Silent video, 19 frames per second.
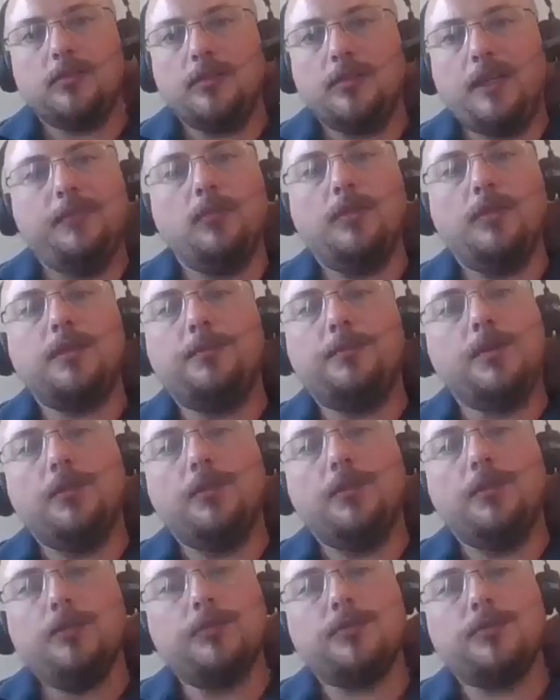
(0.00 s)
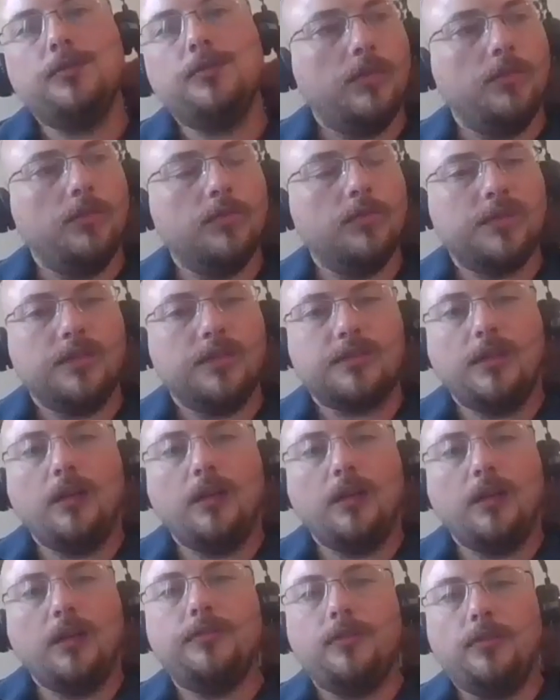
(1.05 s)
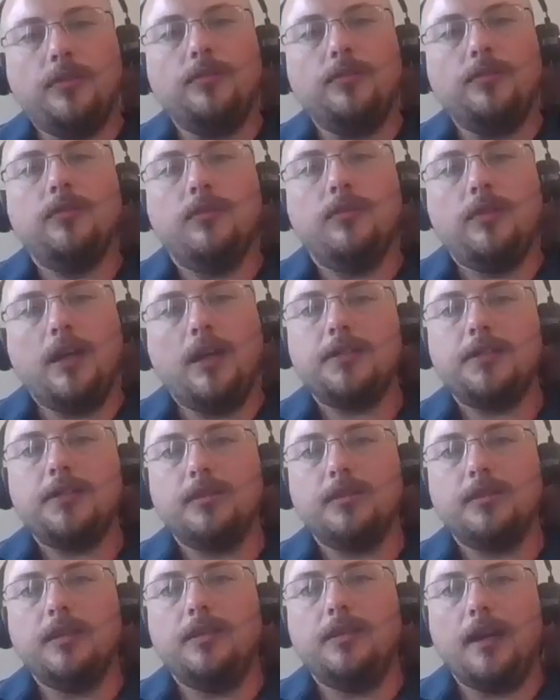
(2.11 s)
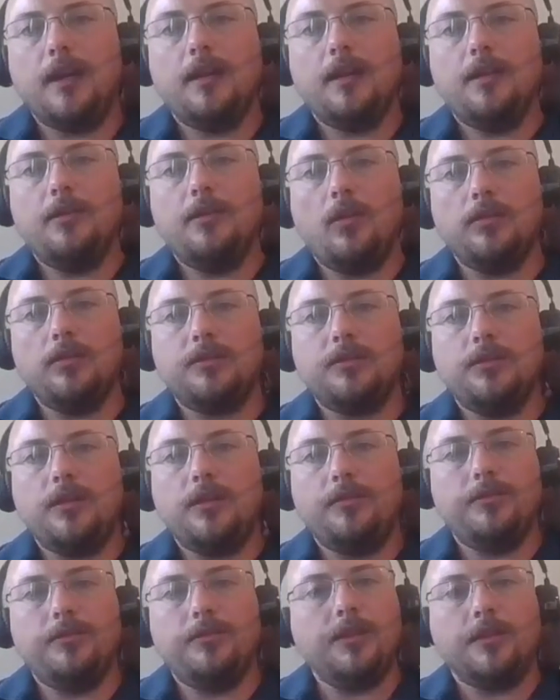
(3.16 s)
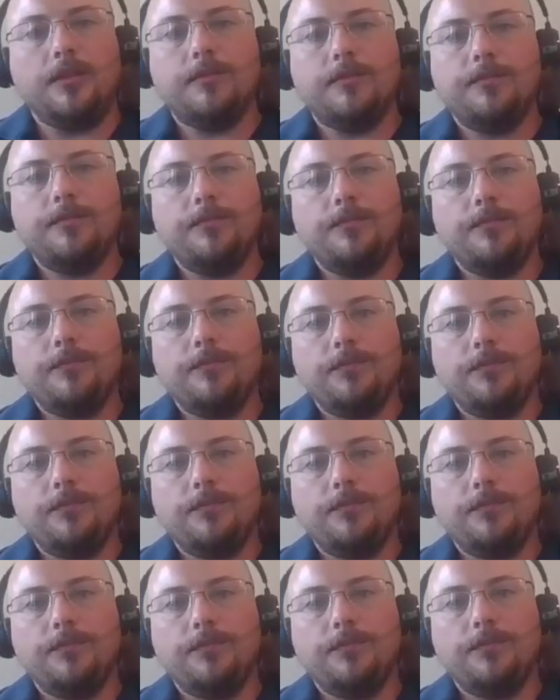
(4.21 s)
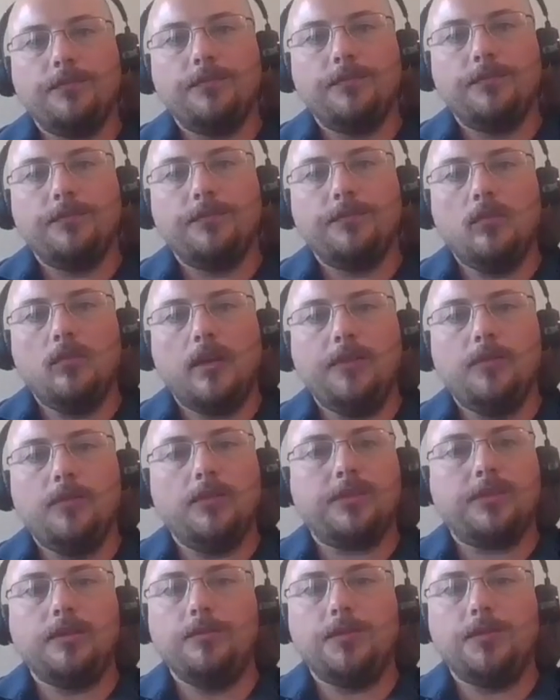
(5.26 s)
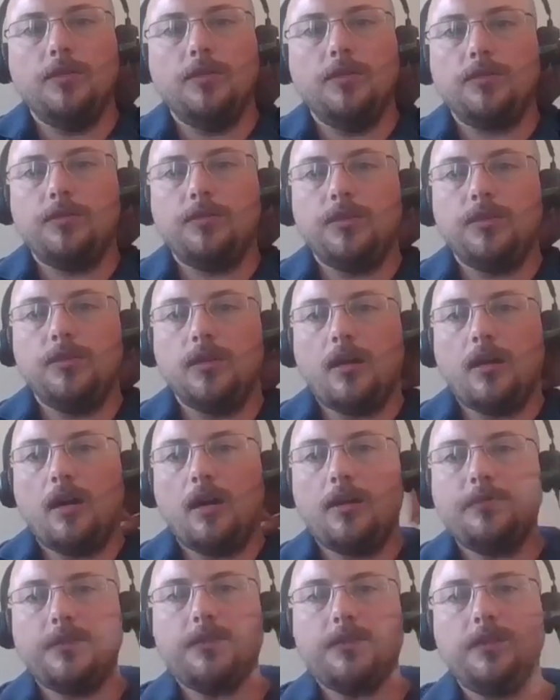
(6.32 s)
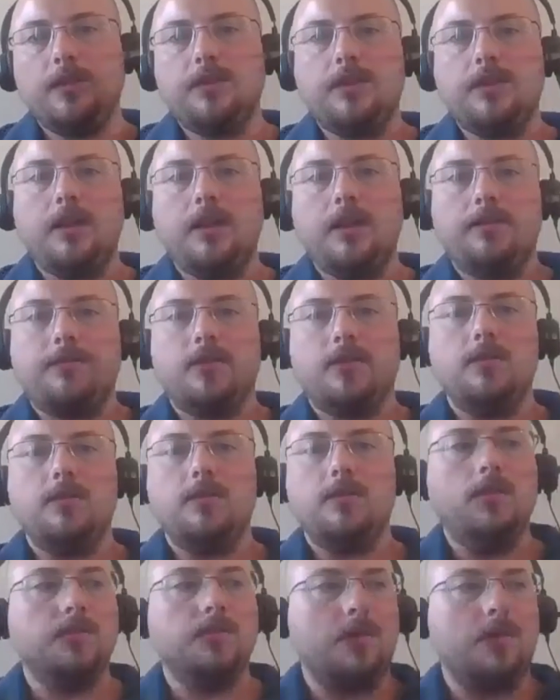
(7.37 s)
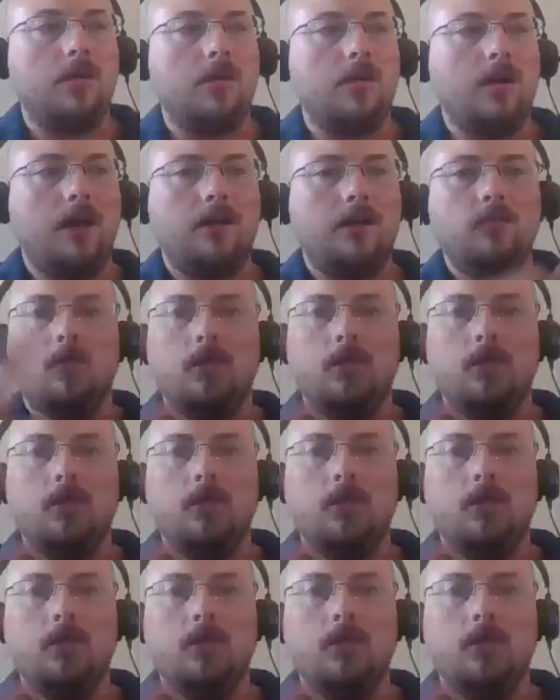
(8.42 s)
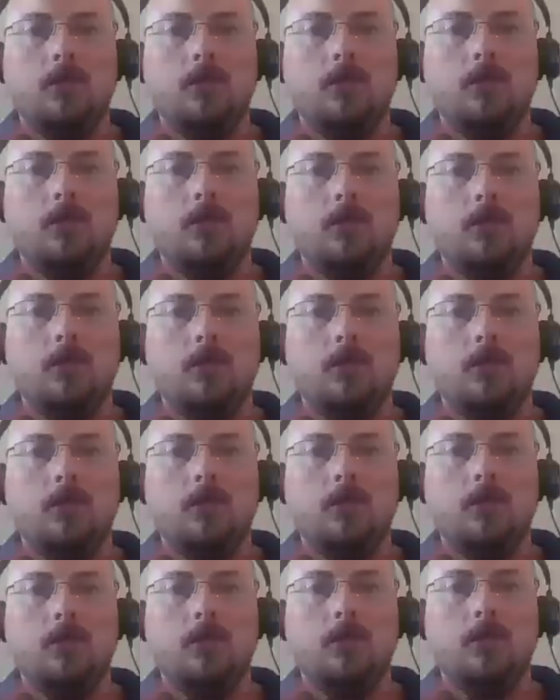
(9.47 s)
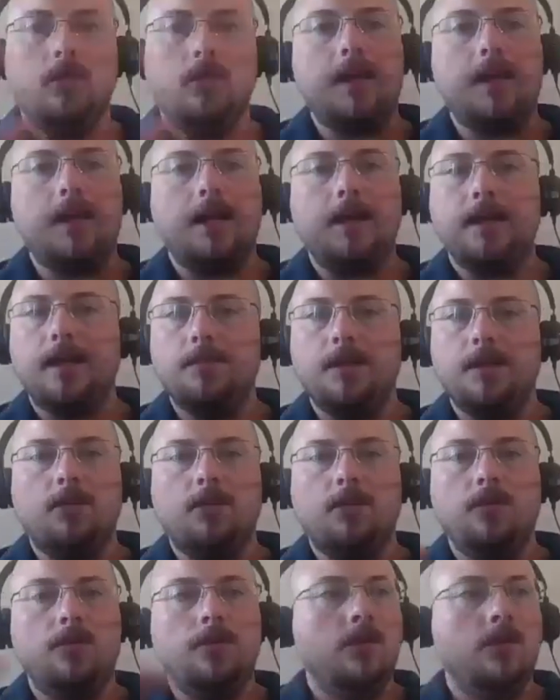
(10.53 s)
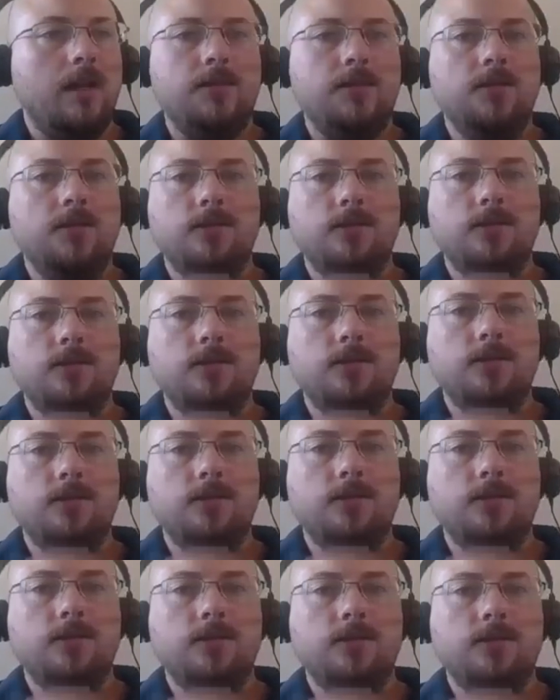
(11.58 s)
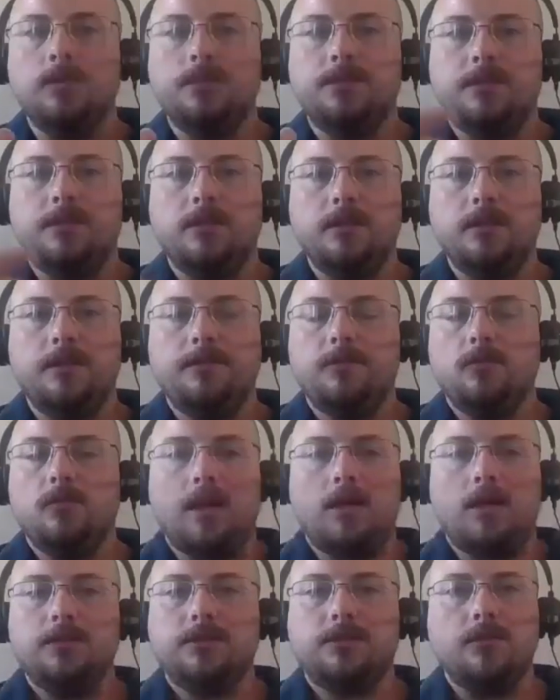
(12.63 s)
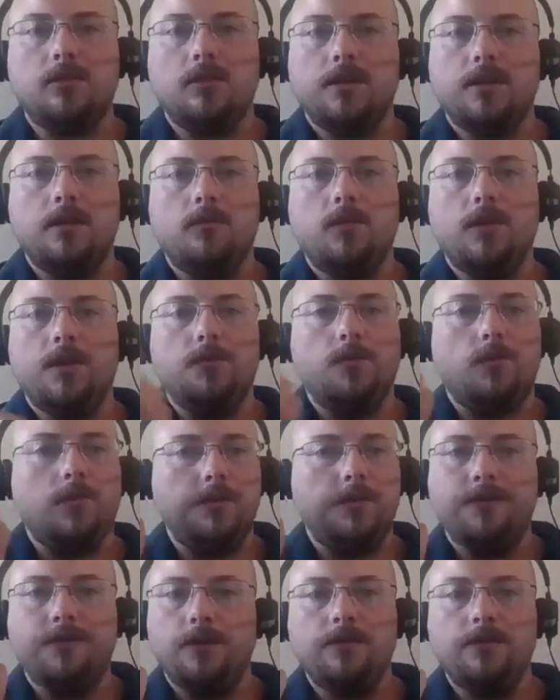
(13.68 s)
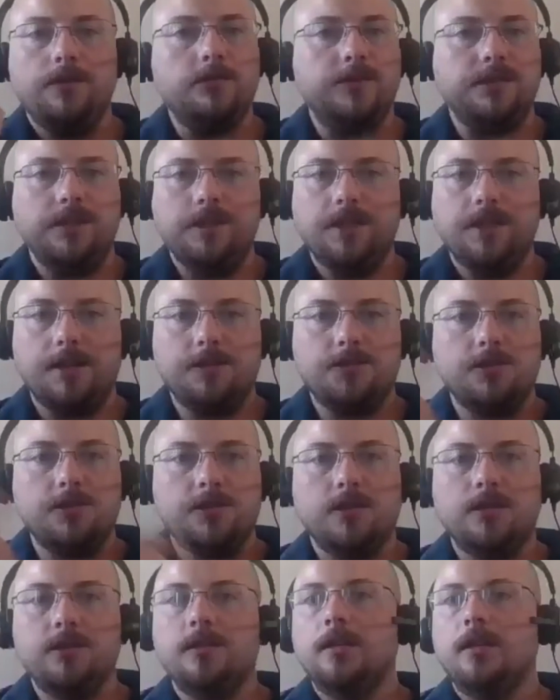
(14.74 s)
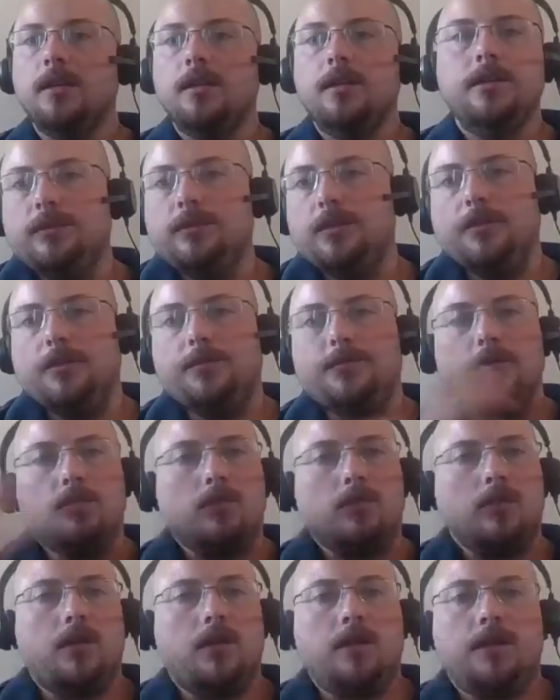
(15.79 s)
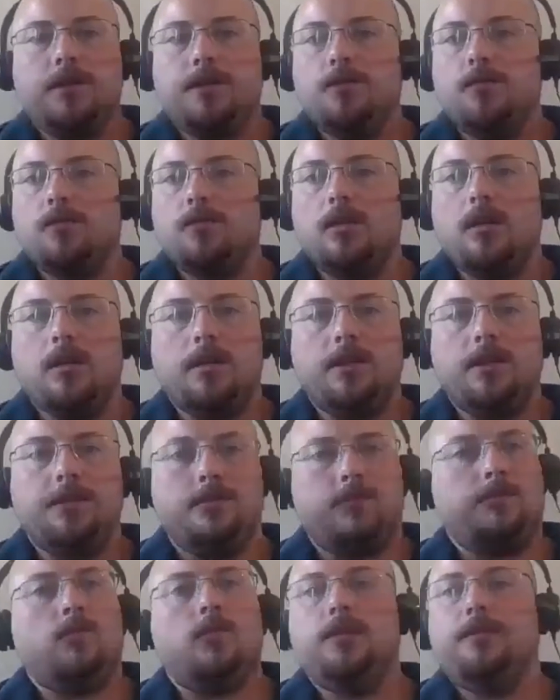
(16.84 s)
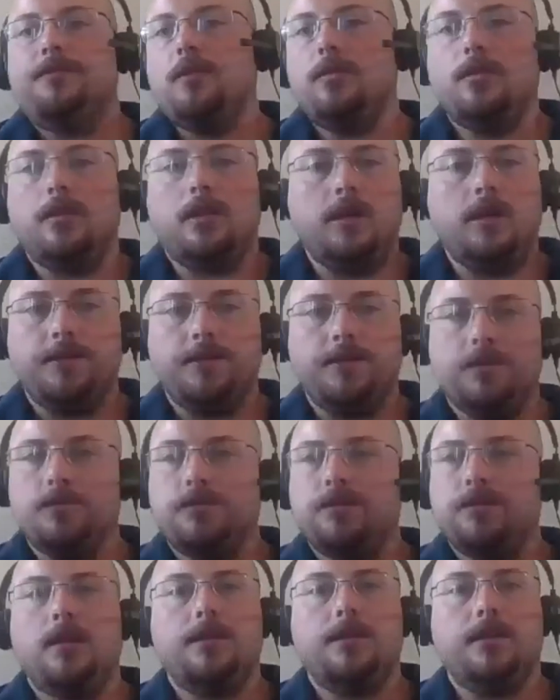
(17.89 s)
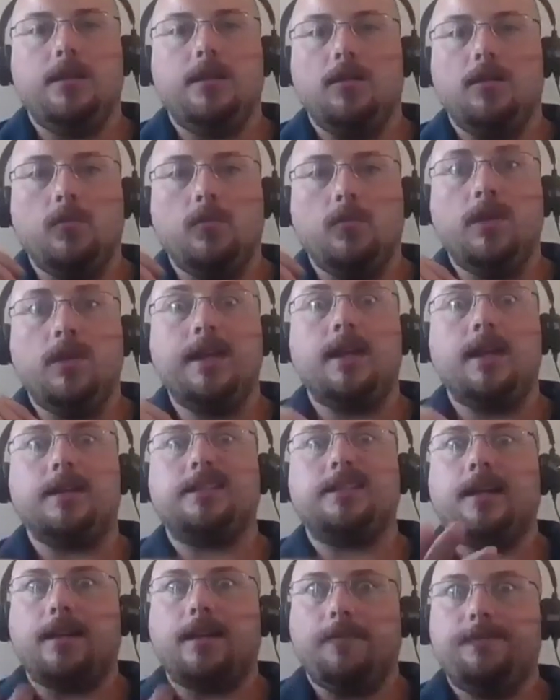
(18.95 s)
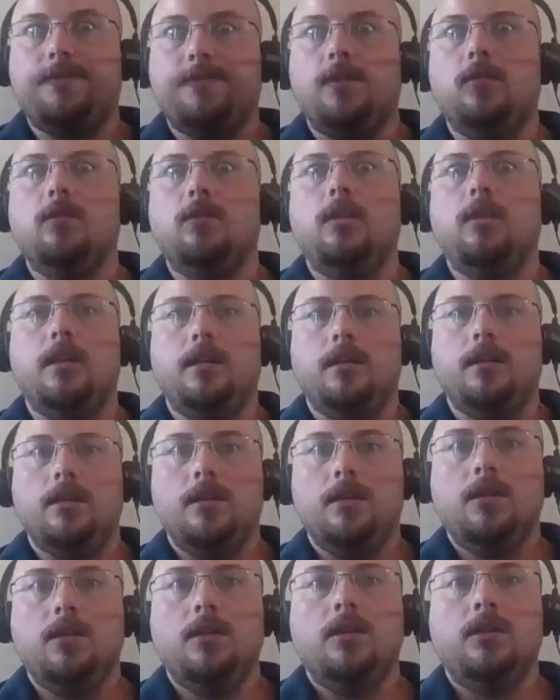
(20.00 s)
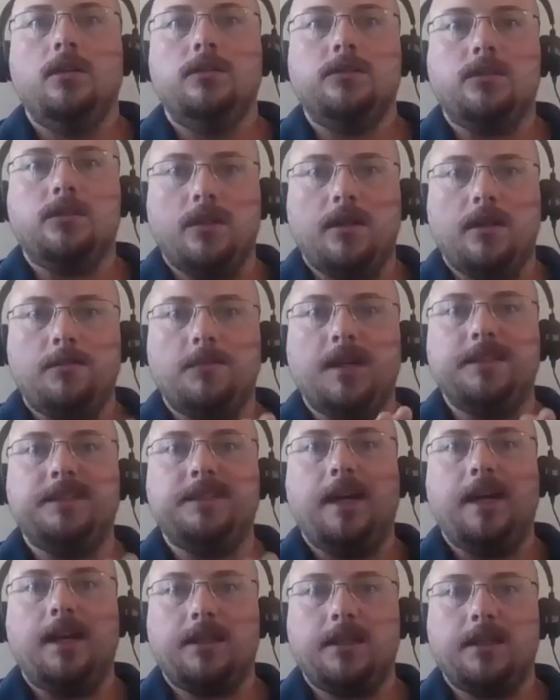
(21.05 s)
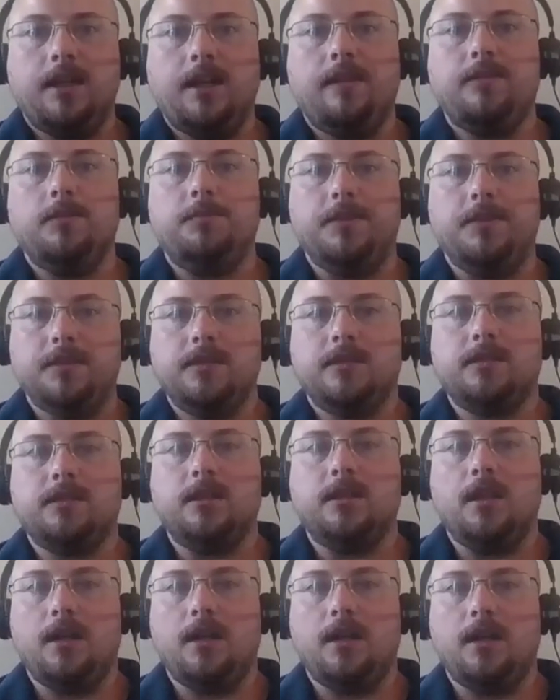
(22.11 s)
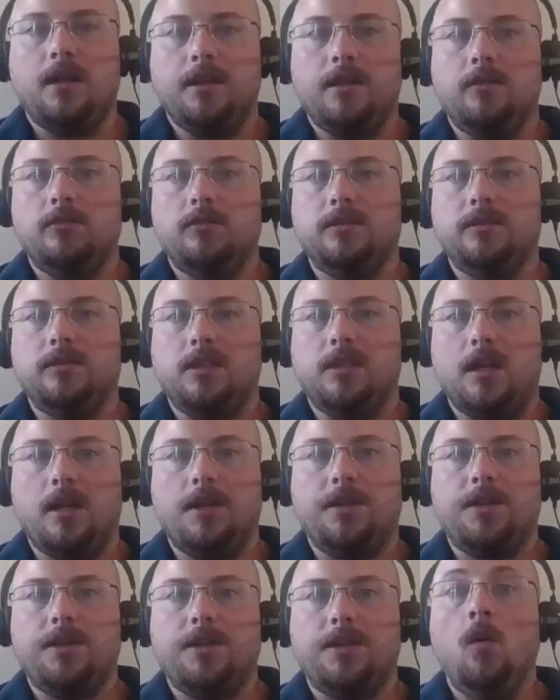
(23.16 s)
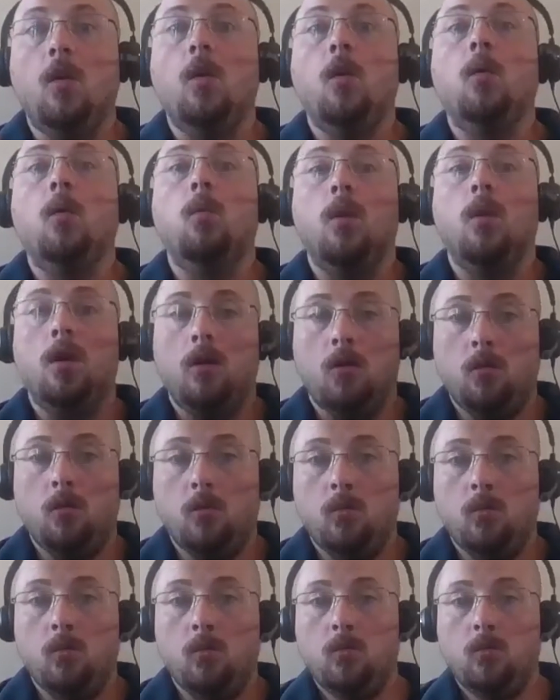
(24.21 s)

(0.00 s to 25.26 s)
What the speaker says: Even with computers, it was the cell phone actually that altered everything. So even with computers, you had offices that for the most part had one main computer. Not everybody had email, and your phone line was still, even when I was growing up, we had one phone. It was in the kitchen. If you were on it, you were on it. There was one phone line. There was not, when we got a second phone line so that my dad could have a business line, it was like, whoa.